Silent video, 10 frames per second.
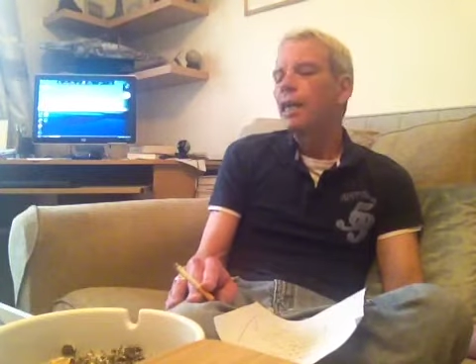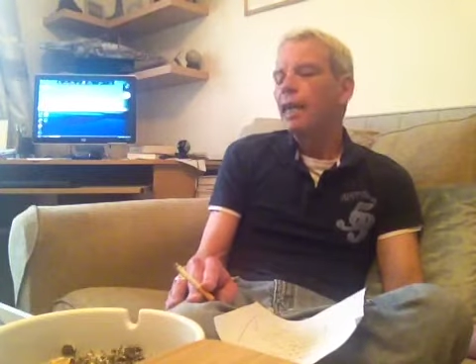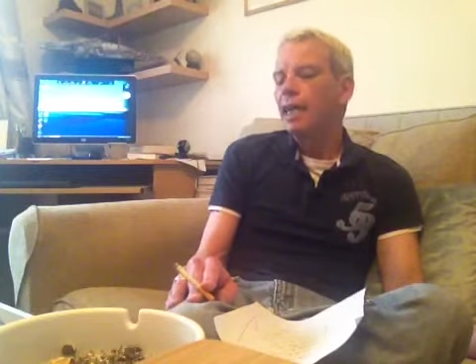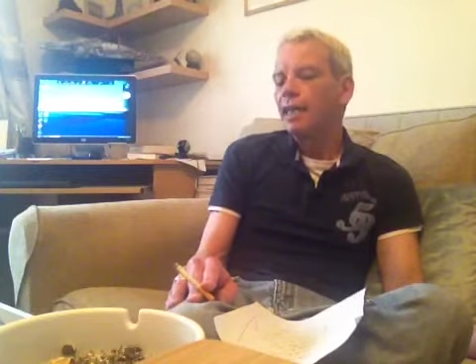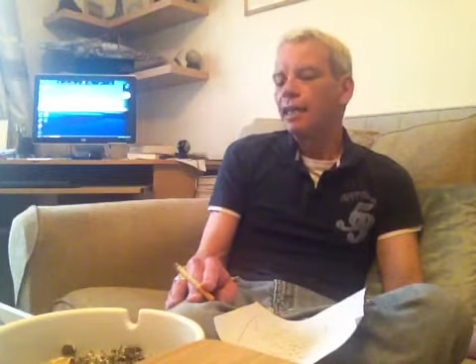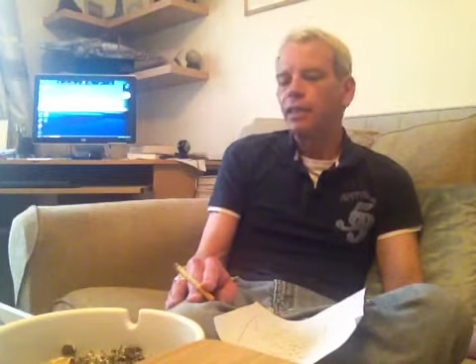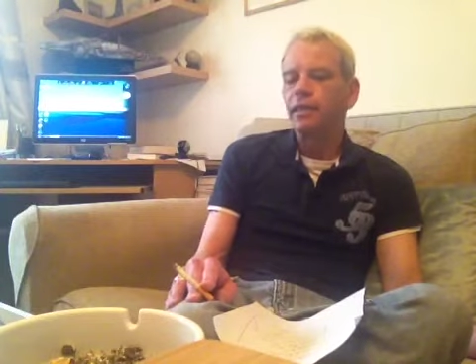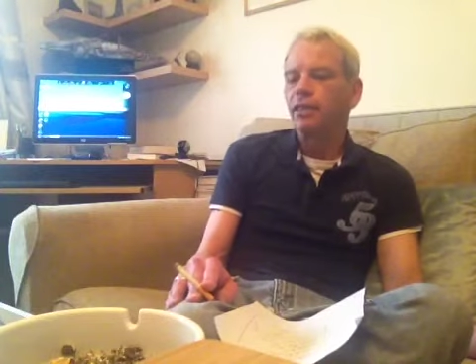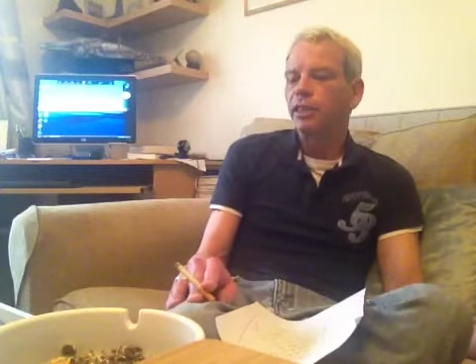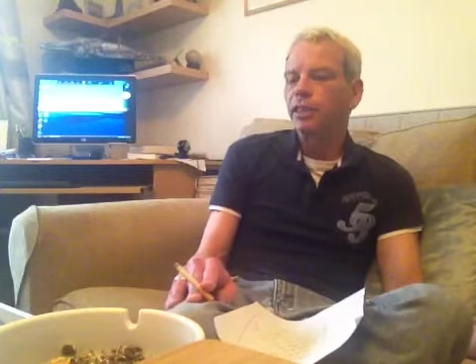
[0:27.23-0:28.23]
and
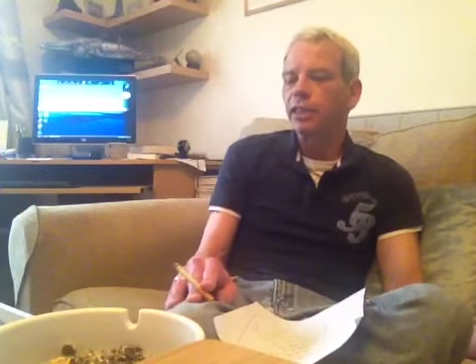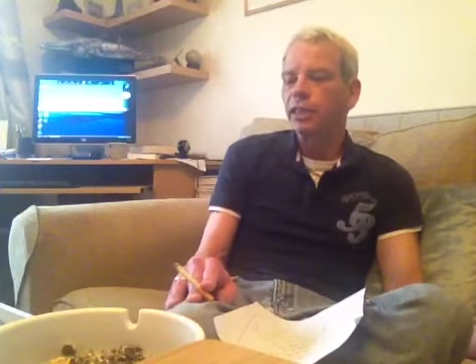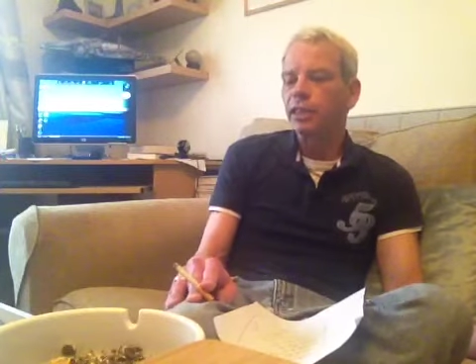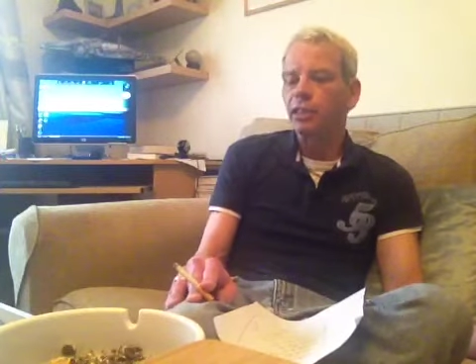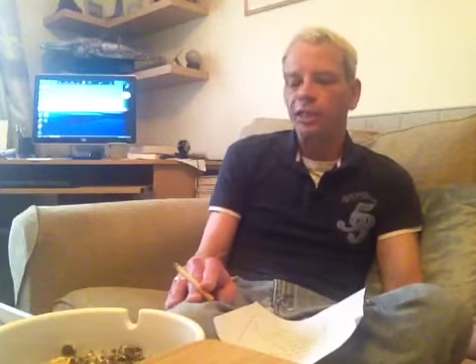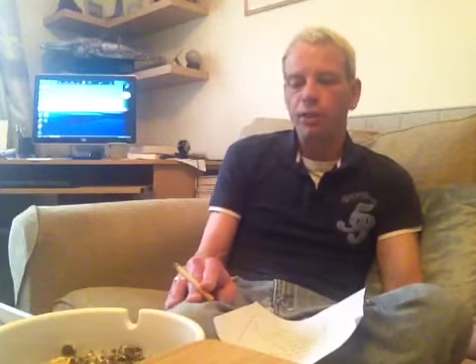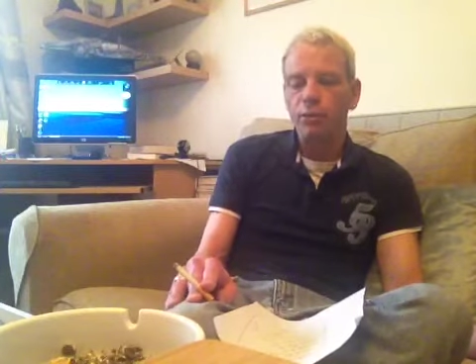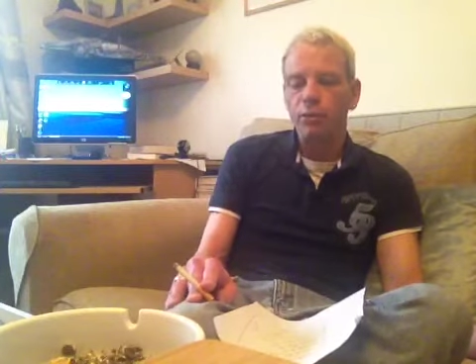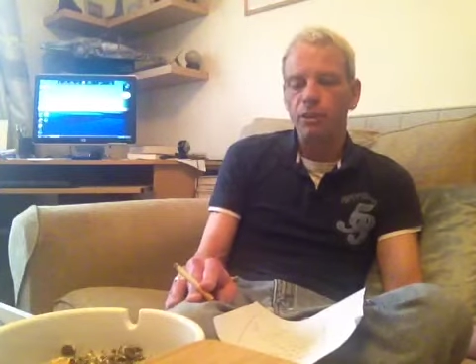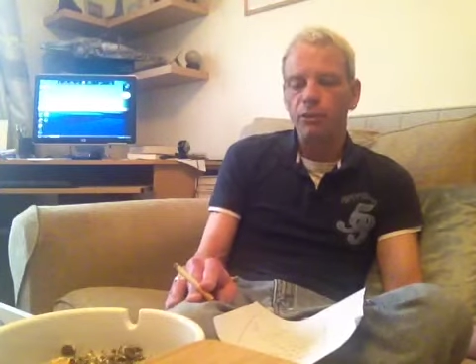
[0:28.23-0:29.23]
I think you're going to like his
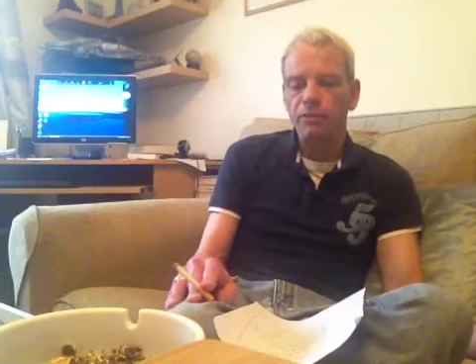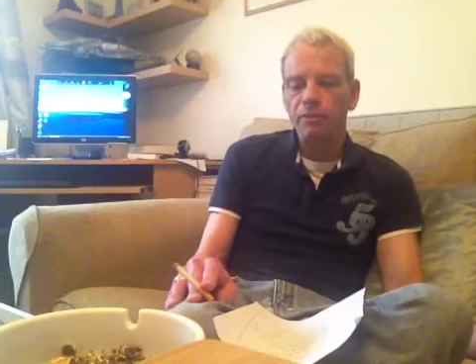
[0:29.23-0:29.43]
work.